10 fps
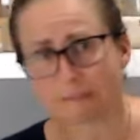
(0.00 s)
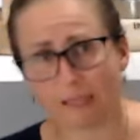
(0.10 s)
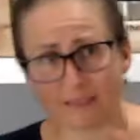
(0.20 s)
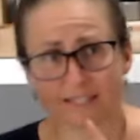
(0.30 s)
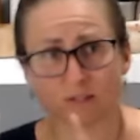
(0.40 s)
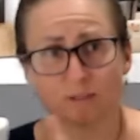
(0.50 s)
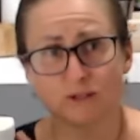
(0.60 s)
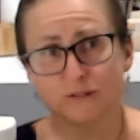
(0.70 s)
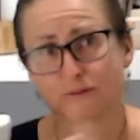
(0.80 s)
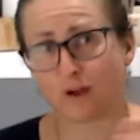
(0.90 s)
This will be
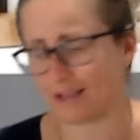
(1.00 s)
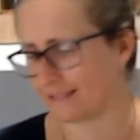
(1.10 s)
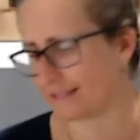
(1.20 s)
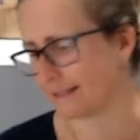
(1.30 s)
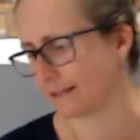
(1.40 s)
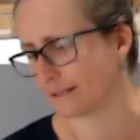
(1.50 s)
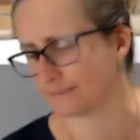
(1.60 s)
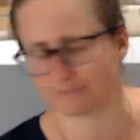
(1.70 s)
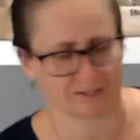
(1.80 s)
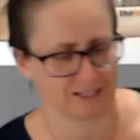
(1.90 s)
used for icing later.
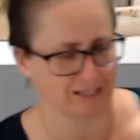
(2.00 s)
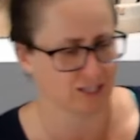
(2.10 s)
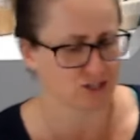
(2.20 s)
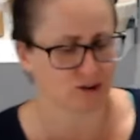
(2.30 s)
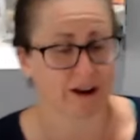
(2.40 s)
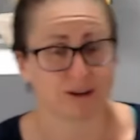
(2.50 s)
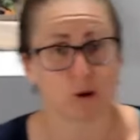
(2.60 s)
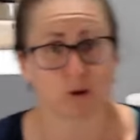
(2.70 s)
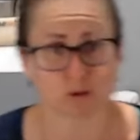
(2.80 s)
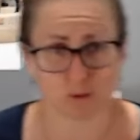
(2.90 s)
Trying
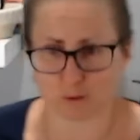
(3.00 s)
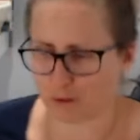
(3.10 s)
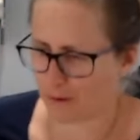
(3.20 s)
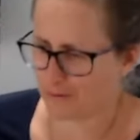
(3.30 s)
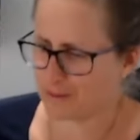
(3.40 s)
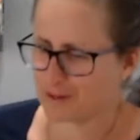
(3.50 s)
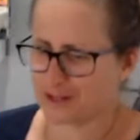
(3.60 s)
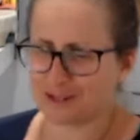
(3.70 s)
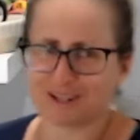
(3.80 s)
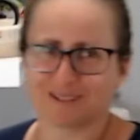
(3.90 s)
not to talk over the
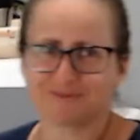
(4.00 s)
machine.